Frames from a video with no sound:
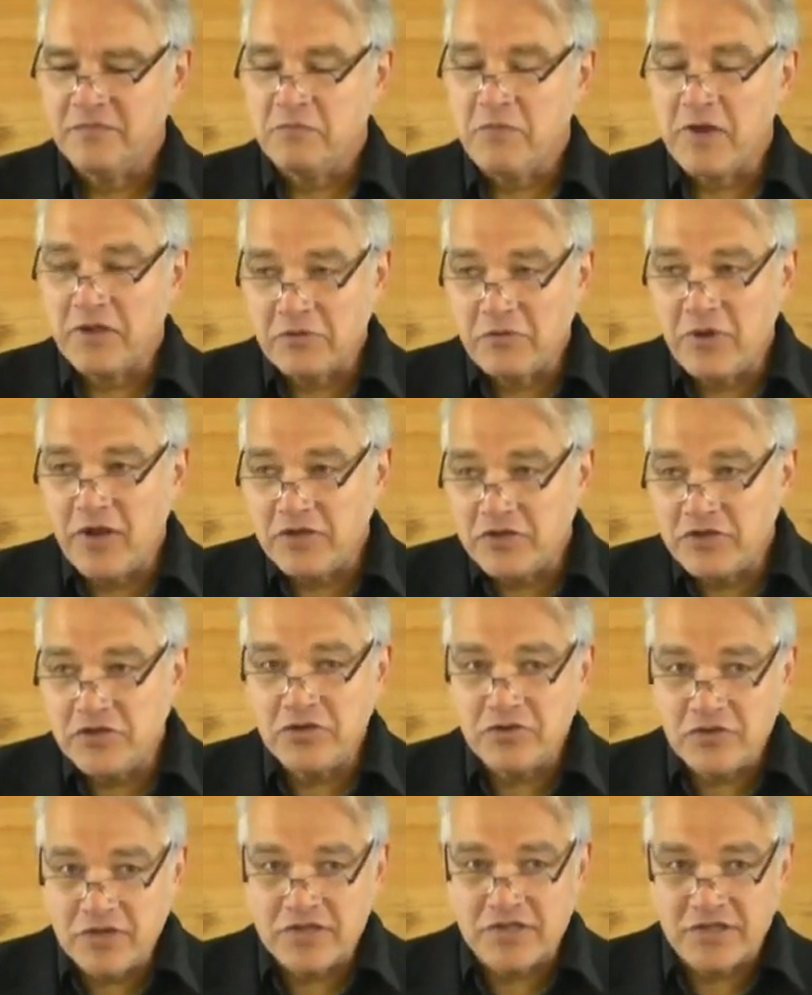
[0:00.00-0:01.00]
By the way,
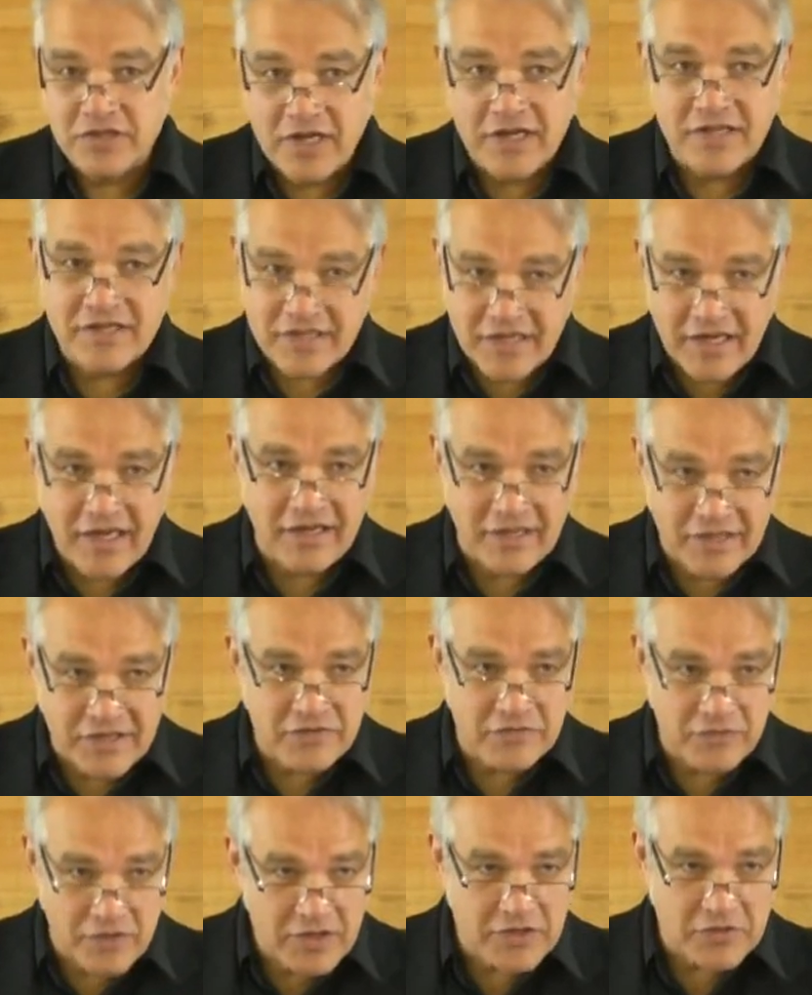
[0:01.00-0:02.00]
Judas does get
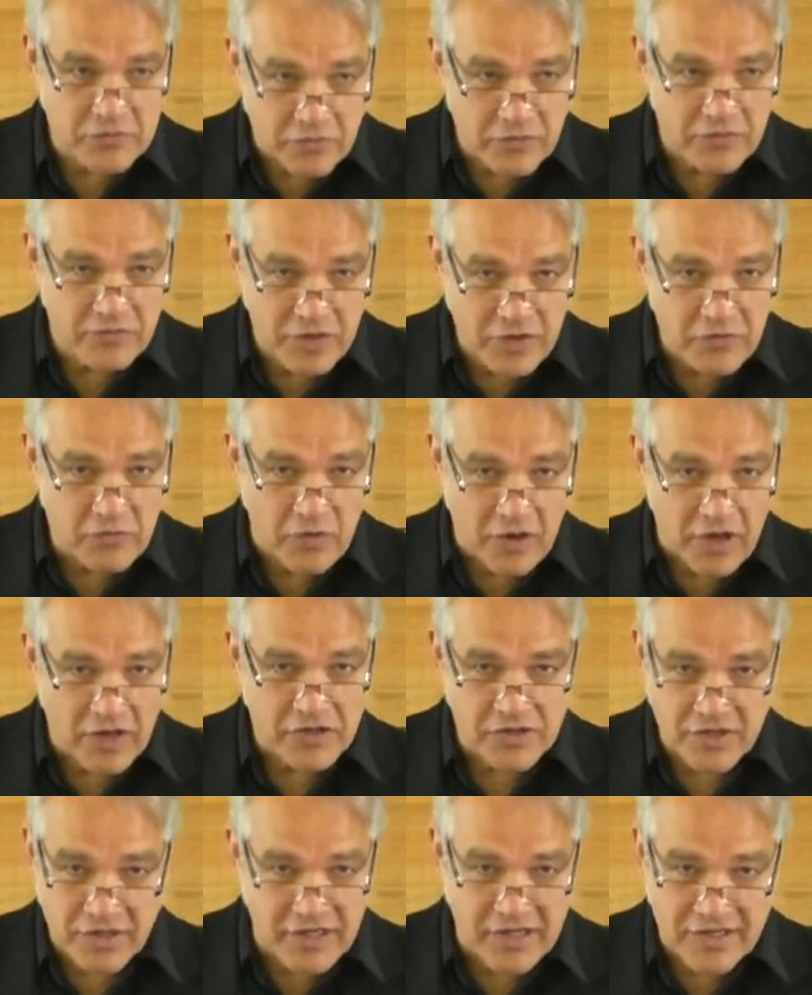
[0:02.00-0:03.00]
his feet, feet
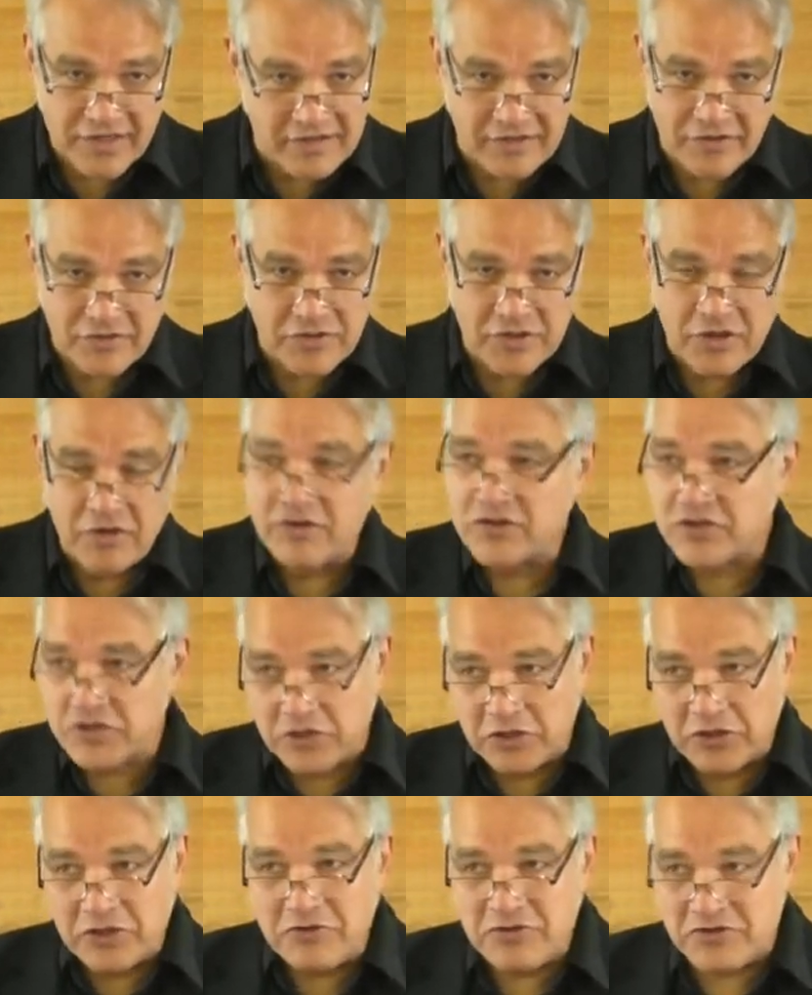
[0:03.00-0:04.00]
washed. Does, there's no
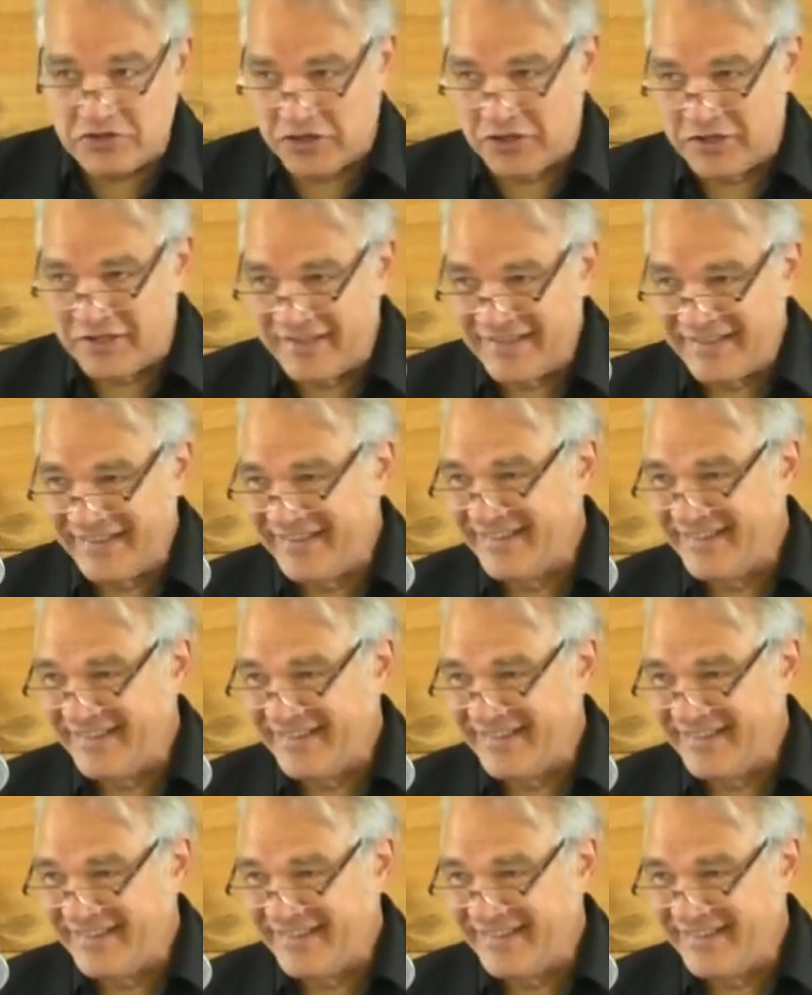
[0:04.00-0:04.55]
exclusion.